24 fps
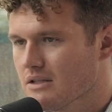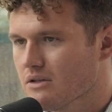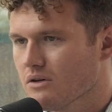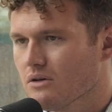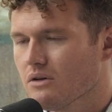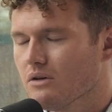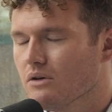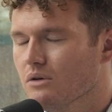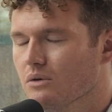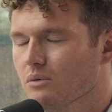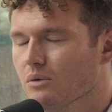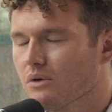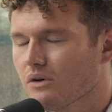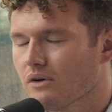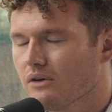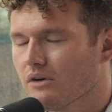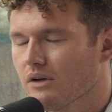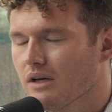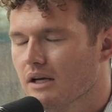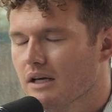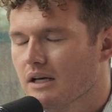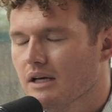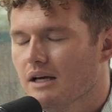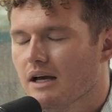I don't know who wouldn't.
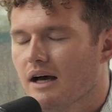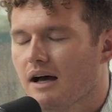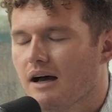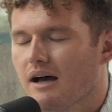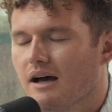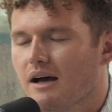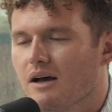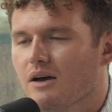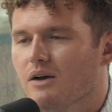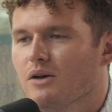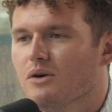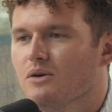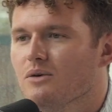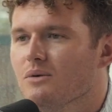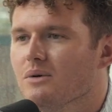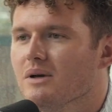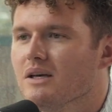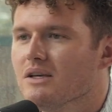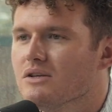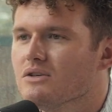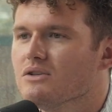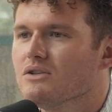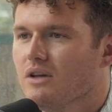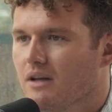Who
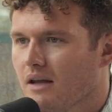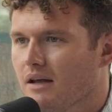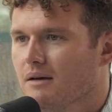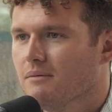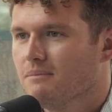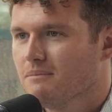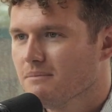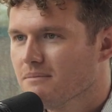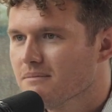is Sheena?